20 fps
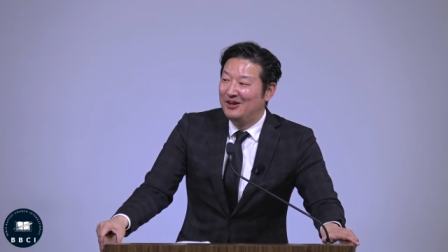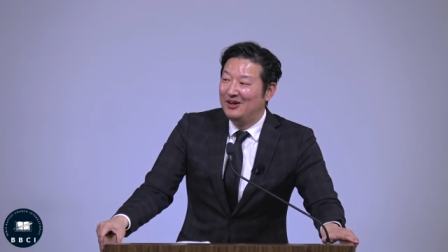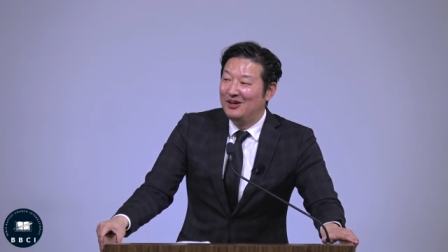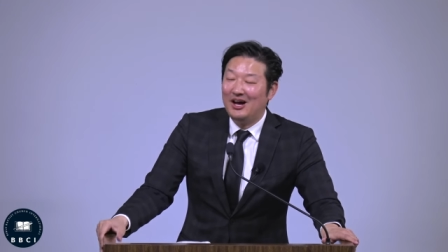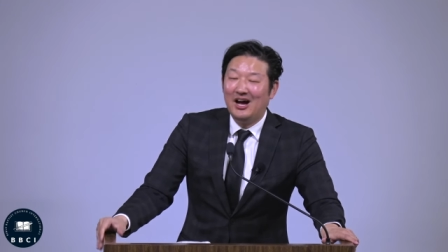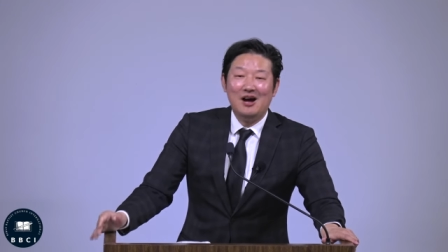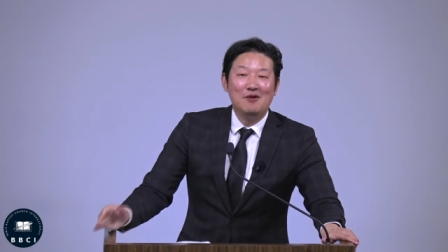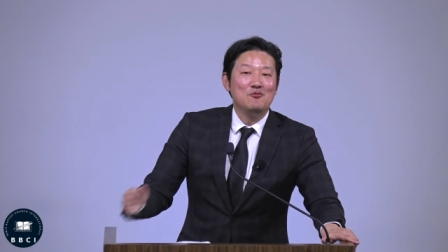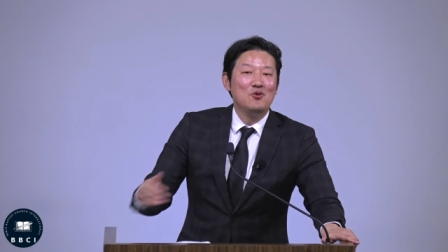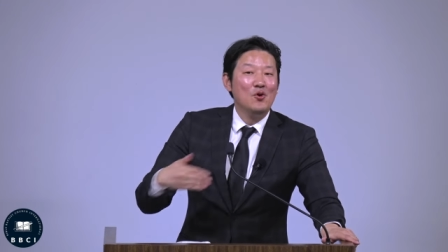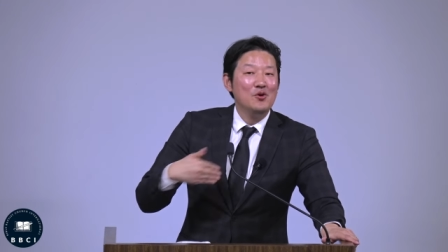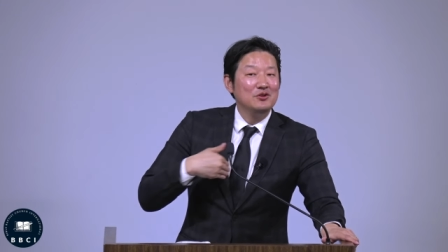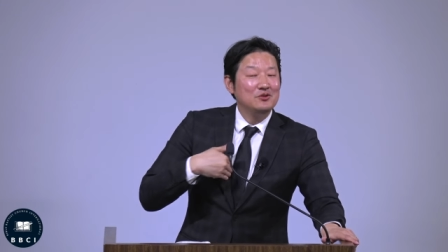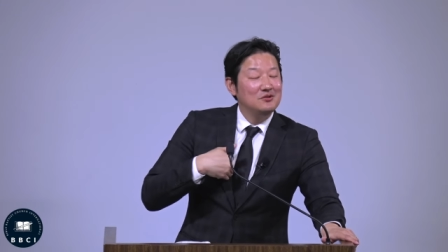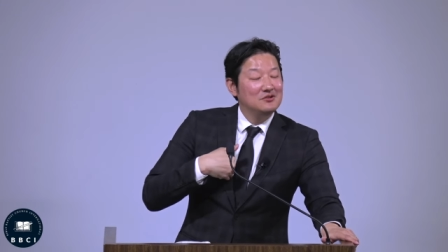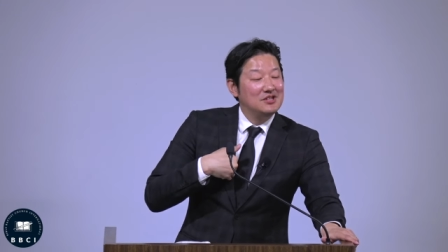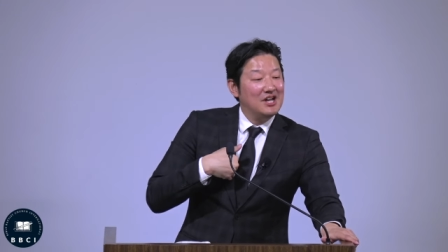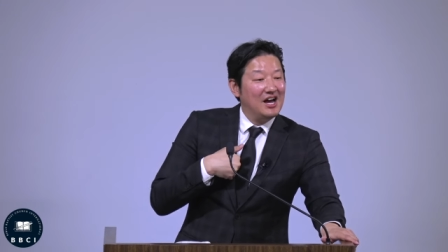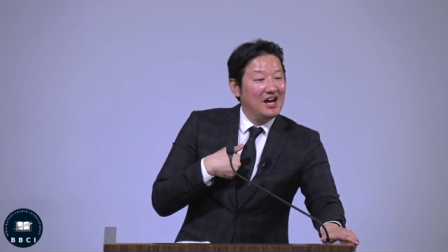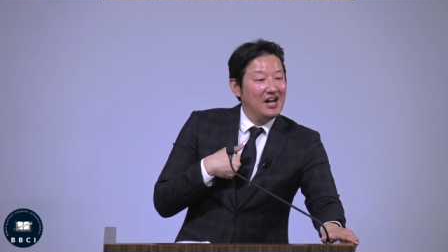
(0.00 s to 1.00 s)
I'm going to
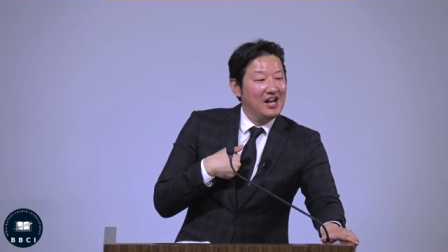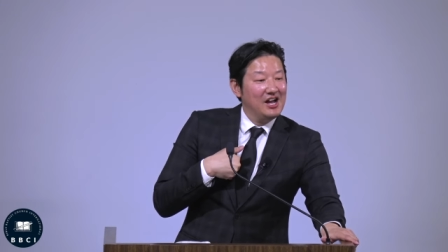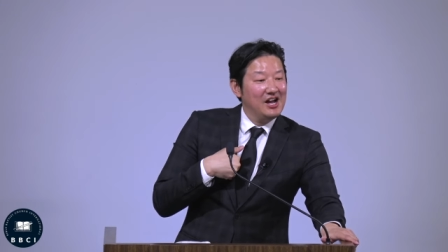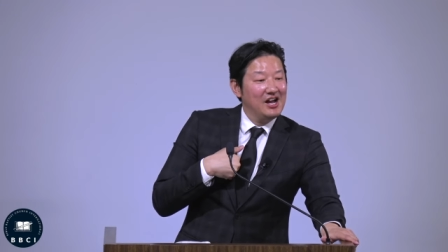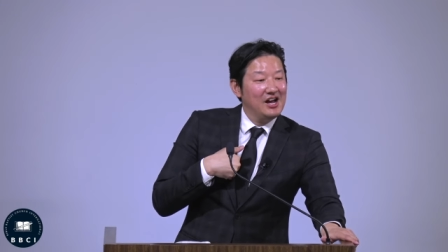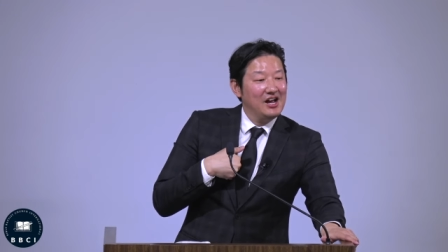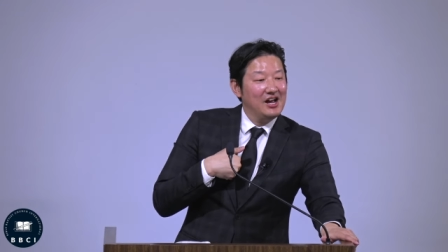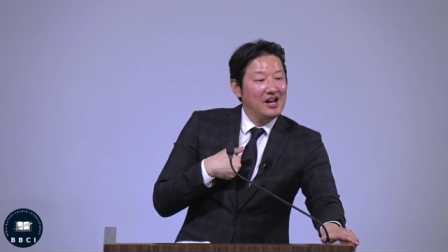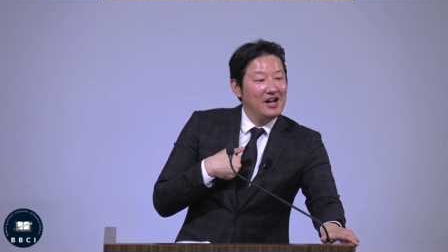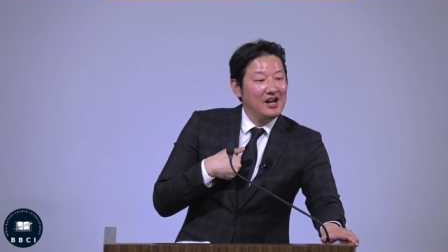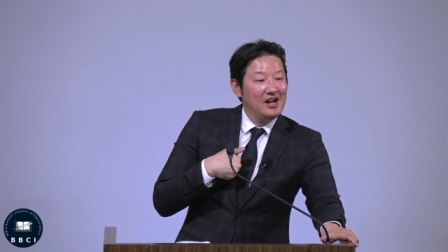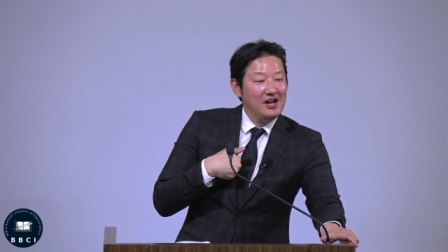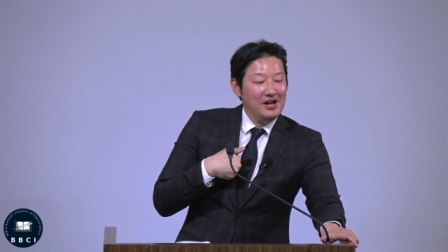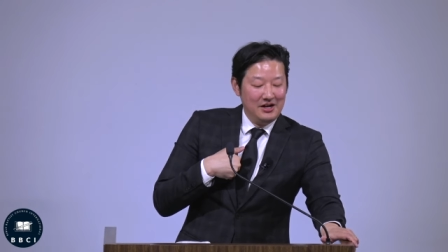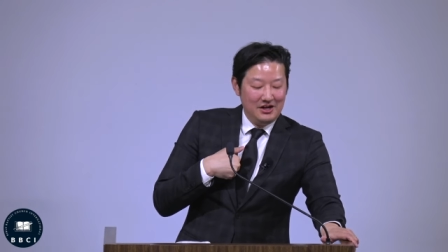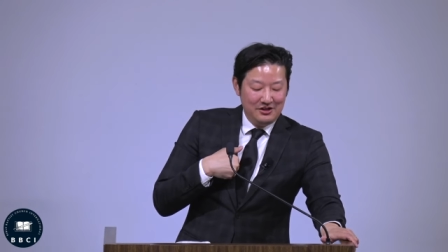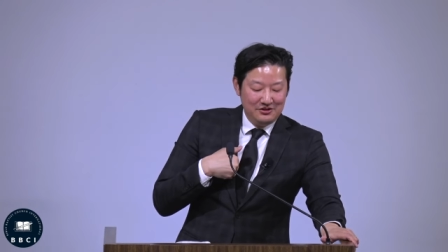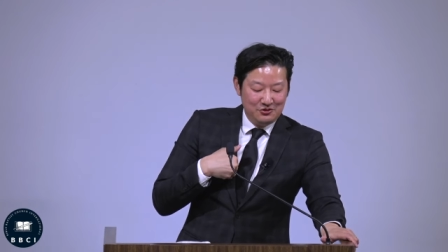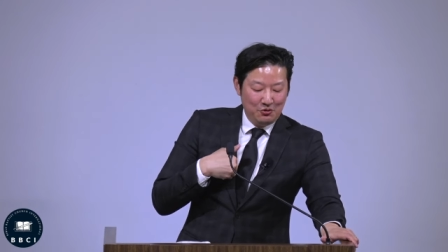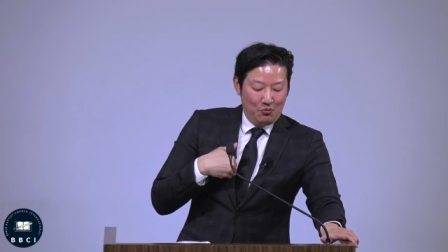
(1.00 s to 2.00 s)
die. Amen.
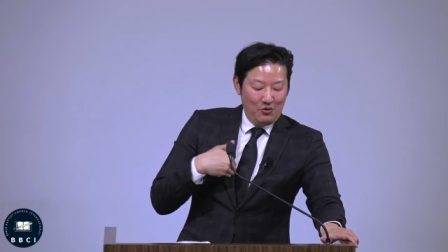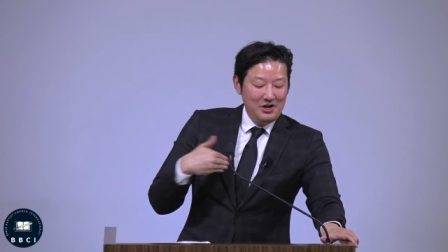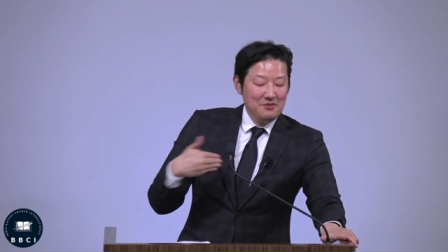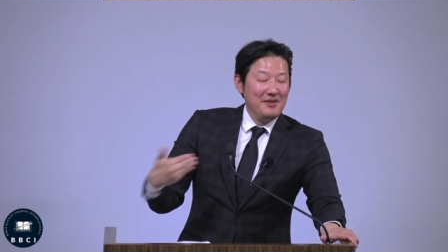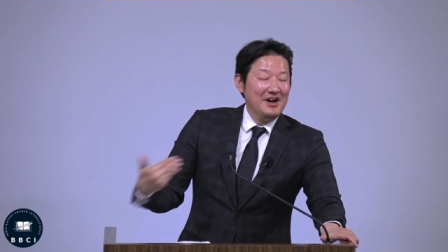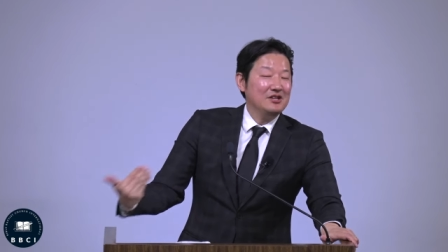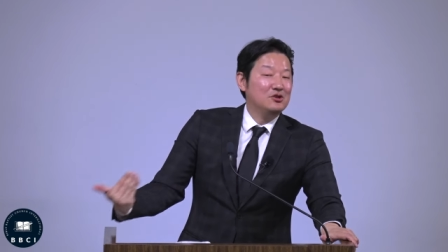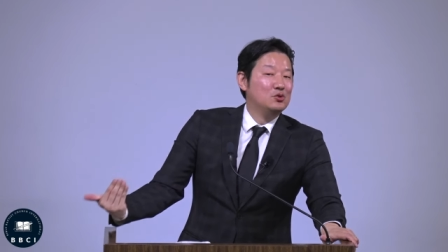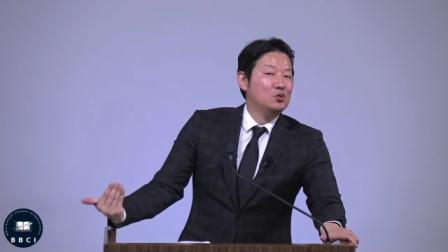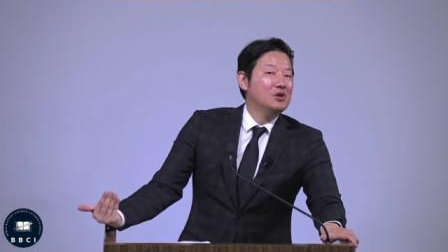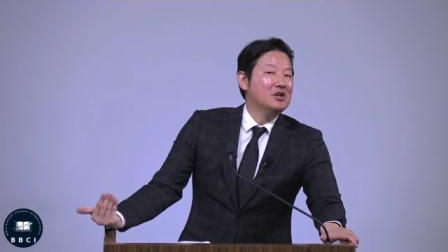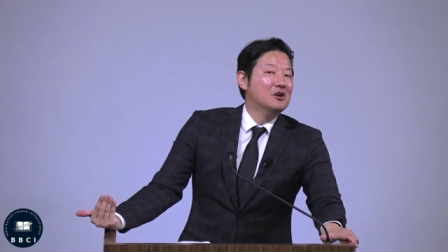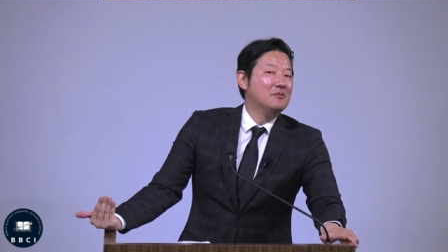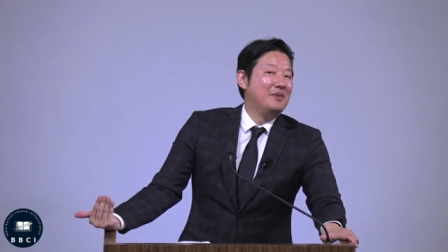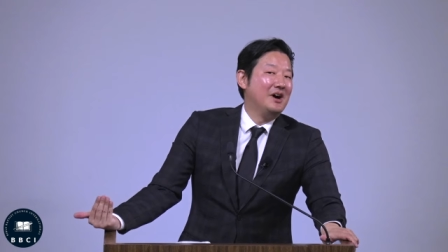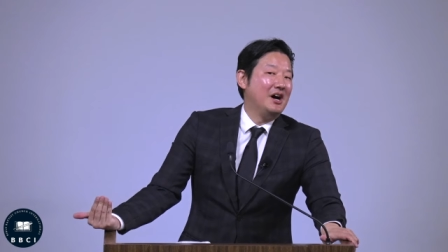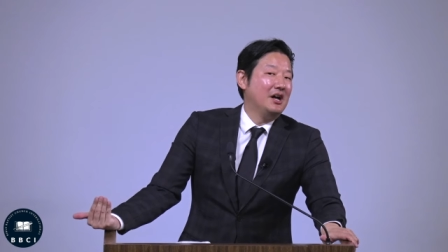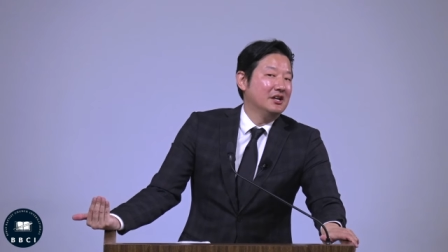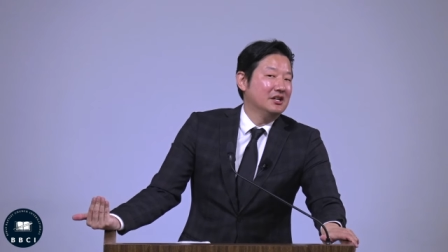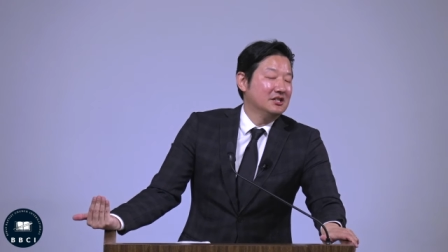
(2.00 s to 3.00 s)
So what am I doing
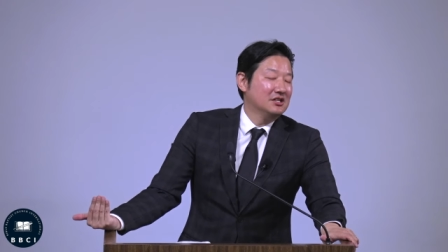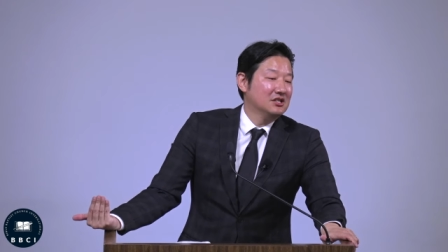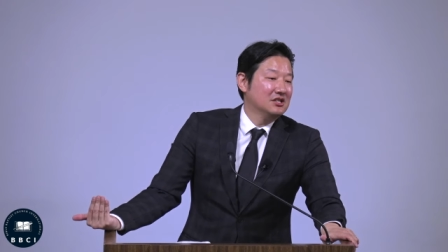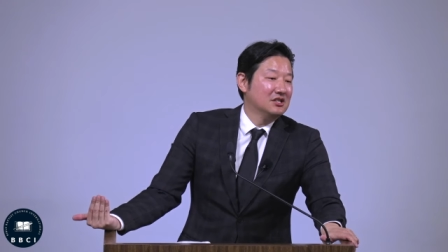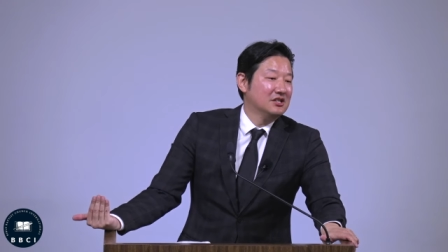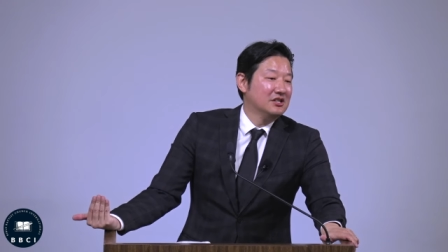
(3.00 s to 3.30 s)
about it?